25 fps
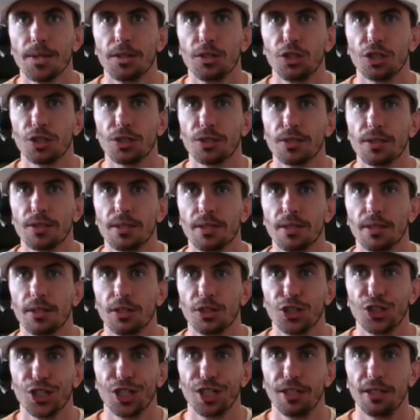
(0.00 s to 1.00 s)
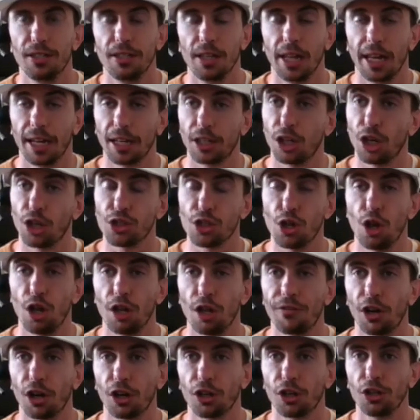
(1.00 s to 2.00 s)
just, she like does
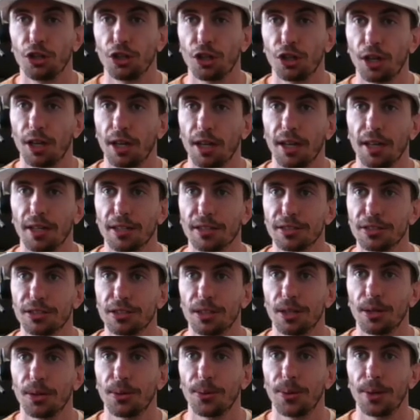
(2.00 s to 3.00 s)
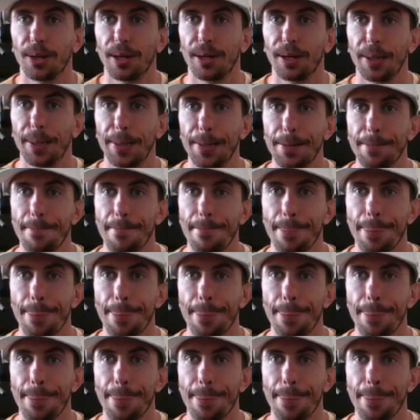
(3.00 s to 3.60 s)
all of our cooking. So uh,